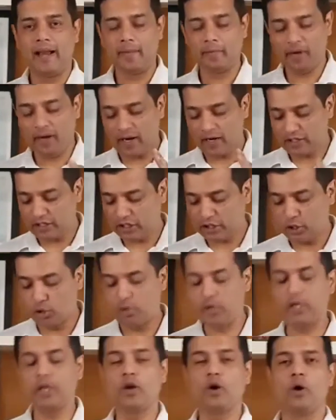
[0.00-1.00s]
And I'm
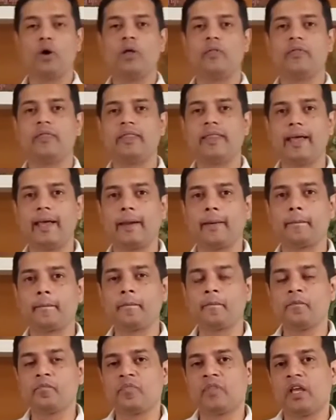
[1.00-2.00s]
continuing on
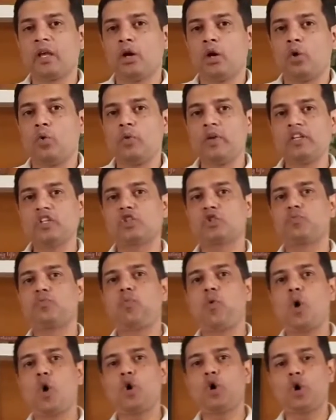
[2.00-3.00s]
that. We
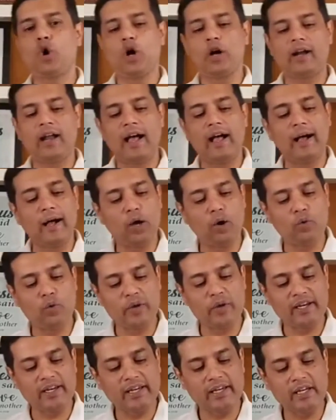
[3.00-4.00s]
spoke on how
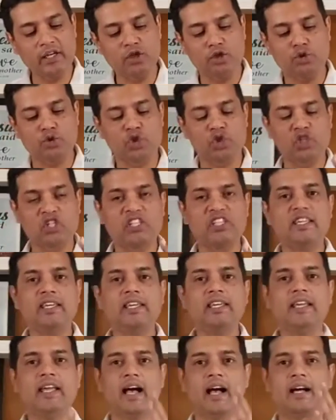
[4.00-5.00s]
we need to
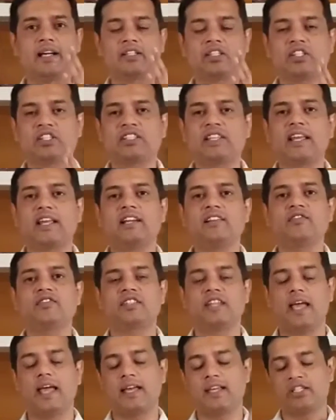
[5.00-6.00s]
see
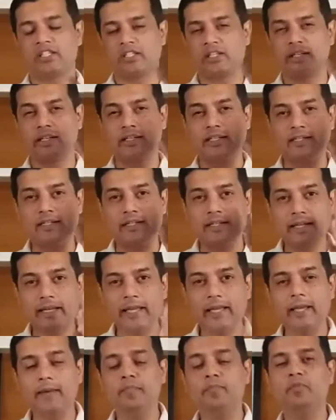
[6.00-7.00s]
ourselves as
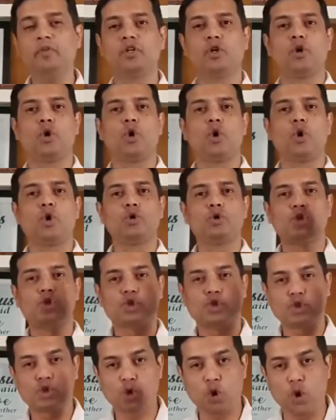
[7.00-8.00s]
redeemed,
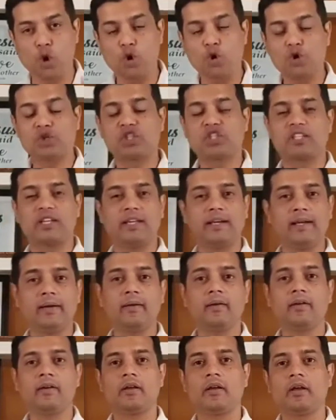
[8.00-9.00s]

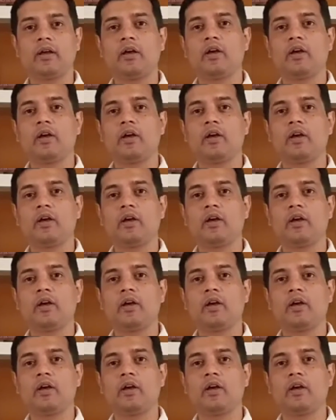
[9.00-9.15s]
chosen,